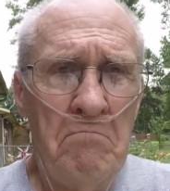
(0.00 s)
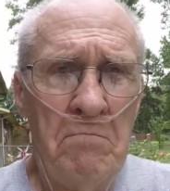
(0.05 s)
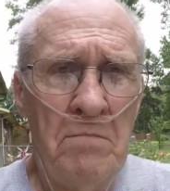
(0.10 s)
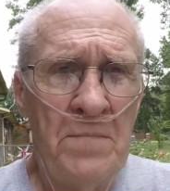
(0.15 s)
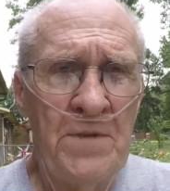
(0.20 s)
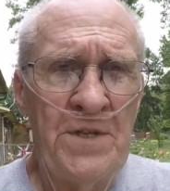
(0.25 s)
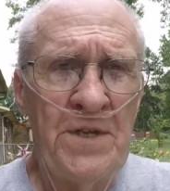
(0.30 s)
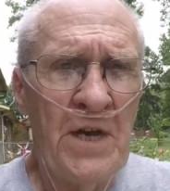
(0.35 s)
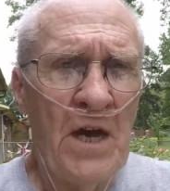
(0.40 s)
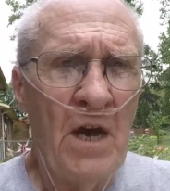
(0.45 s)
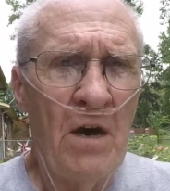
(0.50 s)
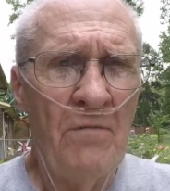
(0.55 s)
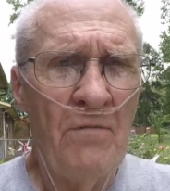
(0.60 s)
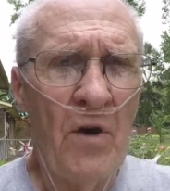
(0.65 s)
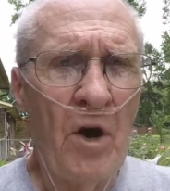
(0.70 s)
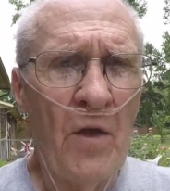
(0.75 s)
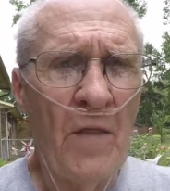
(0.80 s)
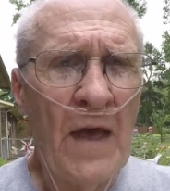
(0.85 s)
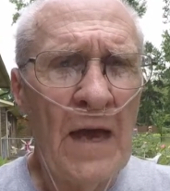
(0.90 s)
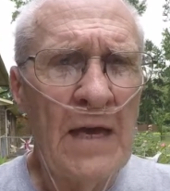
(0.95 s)
See how
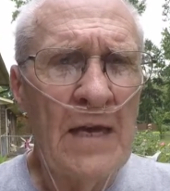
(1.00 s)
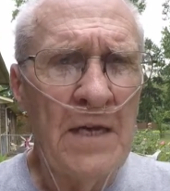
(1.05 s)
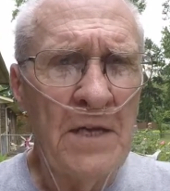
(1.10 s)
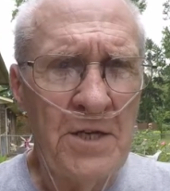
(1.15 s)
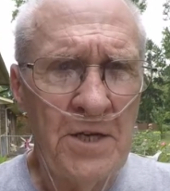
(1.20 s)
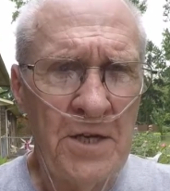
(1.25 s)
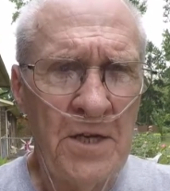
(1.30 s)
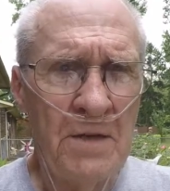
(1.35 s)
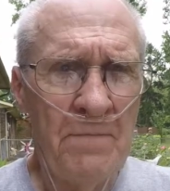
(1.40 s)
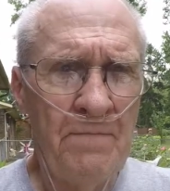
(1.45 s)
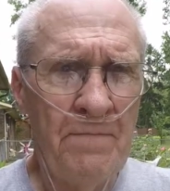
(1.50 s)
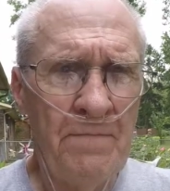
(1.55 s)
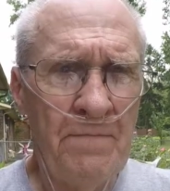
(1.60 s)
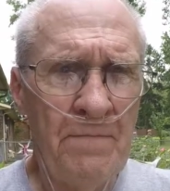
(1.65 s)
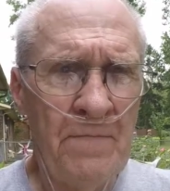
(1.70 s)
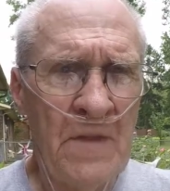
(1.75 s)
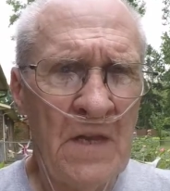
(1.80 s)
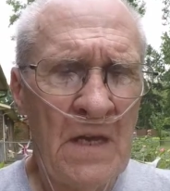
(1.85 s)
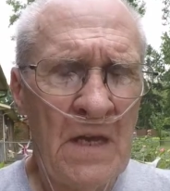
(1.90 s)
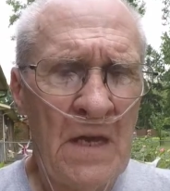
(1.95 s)
far that gets you.
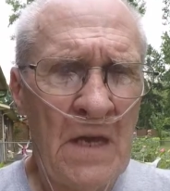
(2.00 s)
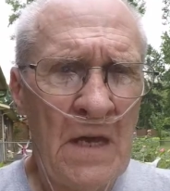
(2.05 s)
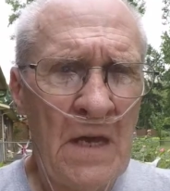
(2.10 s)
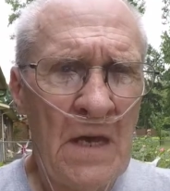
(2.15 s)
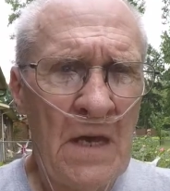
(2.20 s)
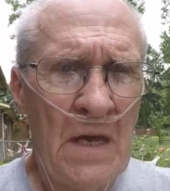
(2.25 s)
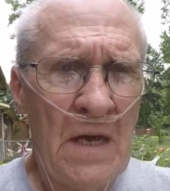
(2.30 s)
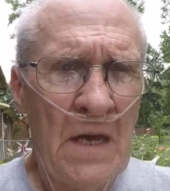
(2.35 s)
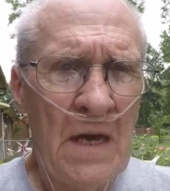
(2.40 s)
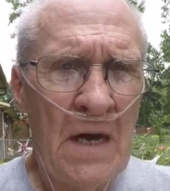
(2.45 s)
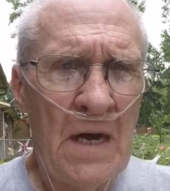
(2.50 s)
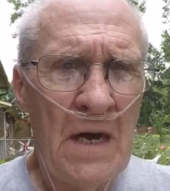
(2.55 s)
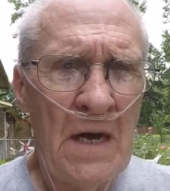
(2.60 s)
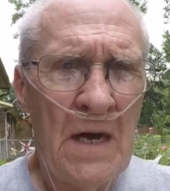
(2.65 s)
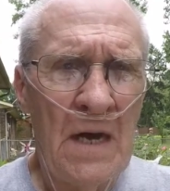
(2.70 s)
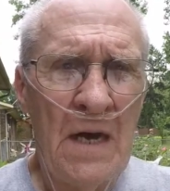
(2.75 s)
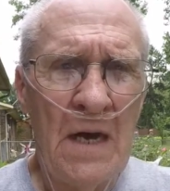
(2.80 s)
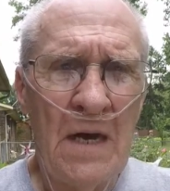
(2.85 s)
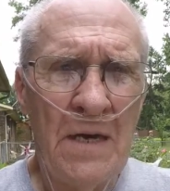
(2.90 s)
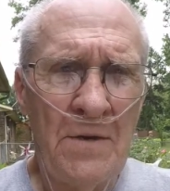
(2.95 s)

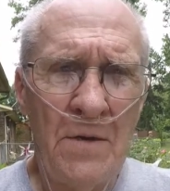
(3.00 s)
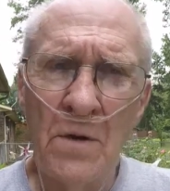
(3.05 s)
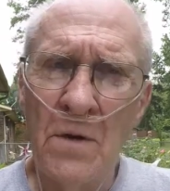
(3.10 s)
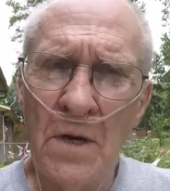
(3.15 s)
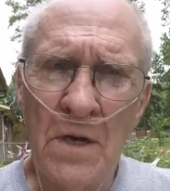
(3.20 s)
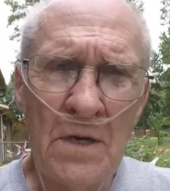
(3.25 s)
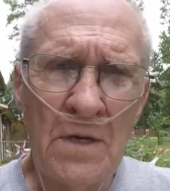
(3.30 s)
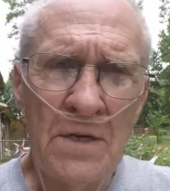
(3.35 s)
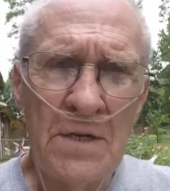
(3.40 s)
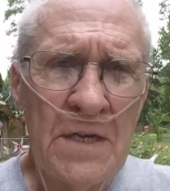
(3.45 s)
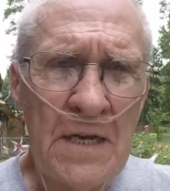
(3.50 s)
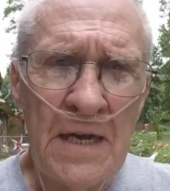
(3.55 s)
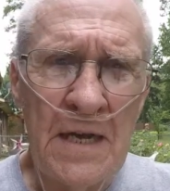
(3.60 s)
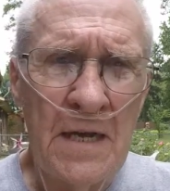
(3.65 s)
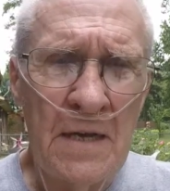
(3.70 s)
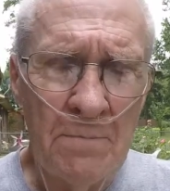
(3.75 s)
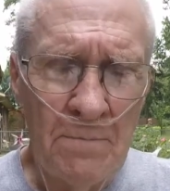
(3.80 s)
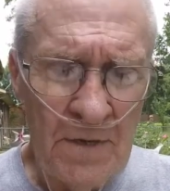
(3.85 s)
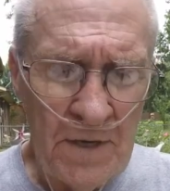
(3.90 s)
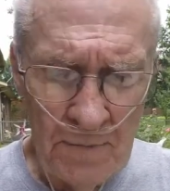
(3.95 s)
I don't
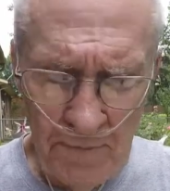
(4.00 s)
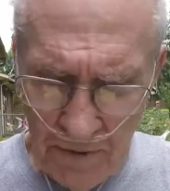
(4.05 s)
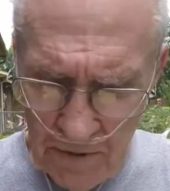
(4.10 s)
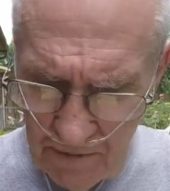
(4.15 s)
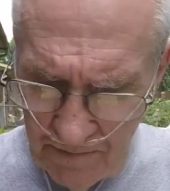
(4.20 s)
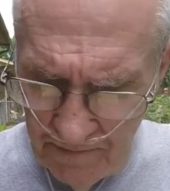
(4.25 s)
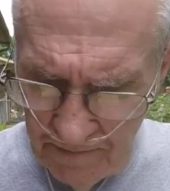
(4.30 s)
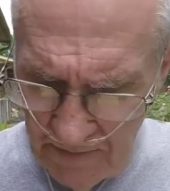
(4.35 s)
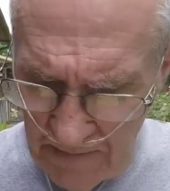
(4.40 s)
understand, people.